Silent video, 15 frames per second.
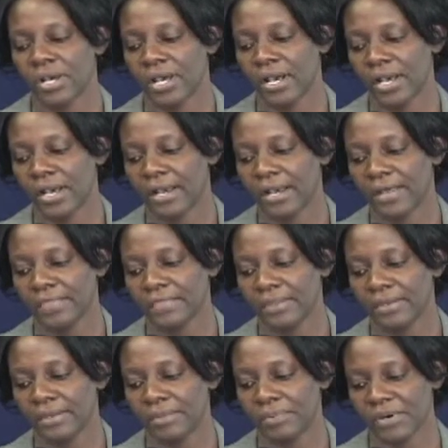and
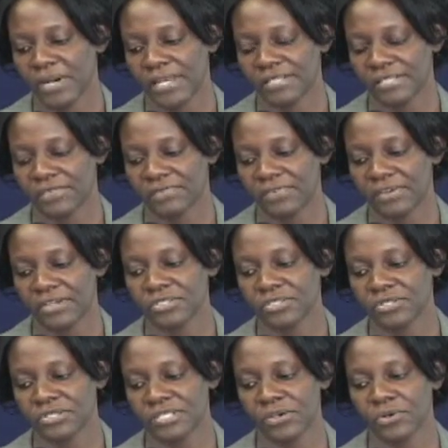the price
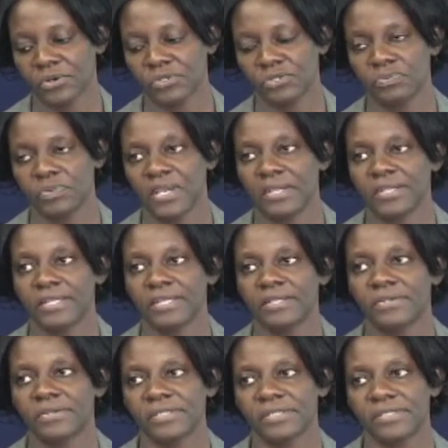differentials are going to be an
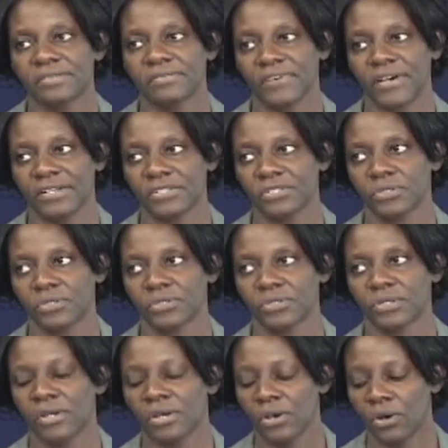increasing function
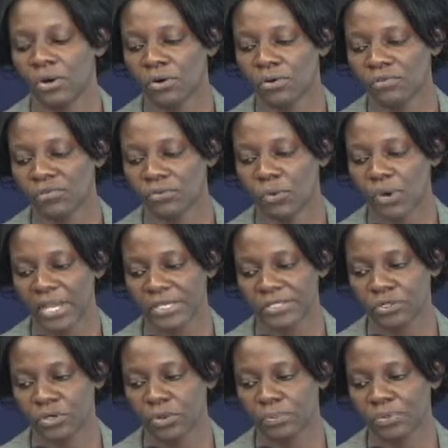of
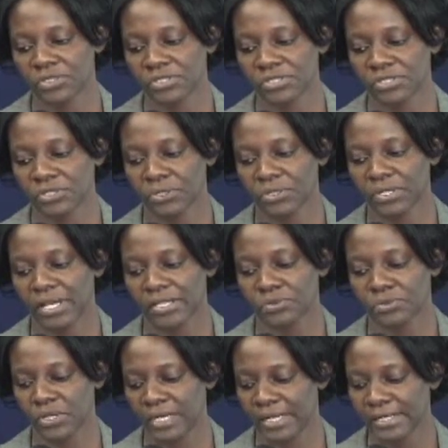white composition
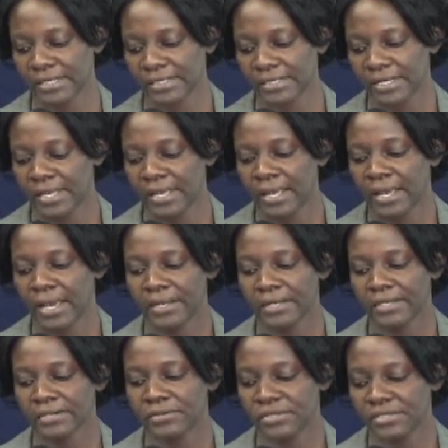as well as an
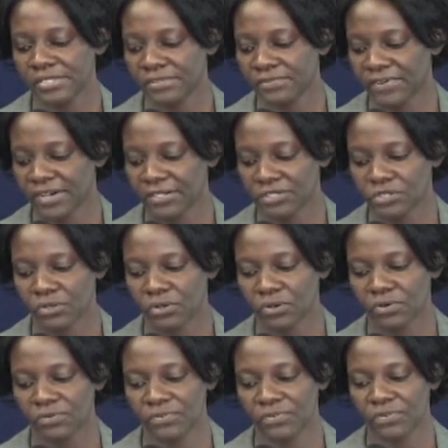increasing function
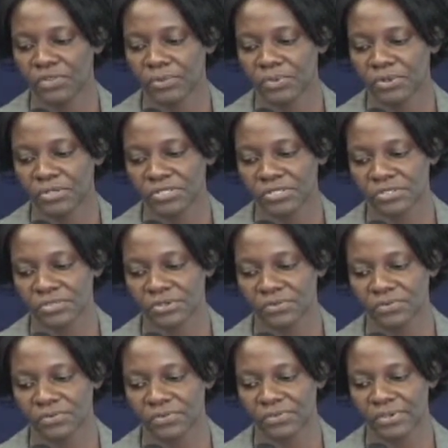of the process
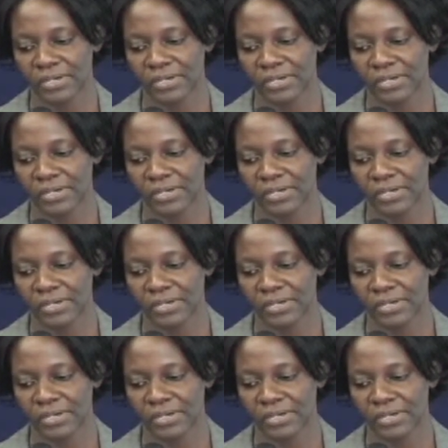of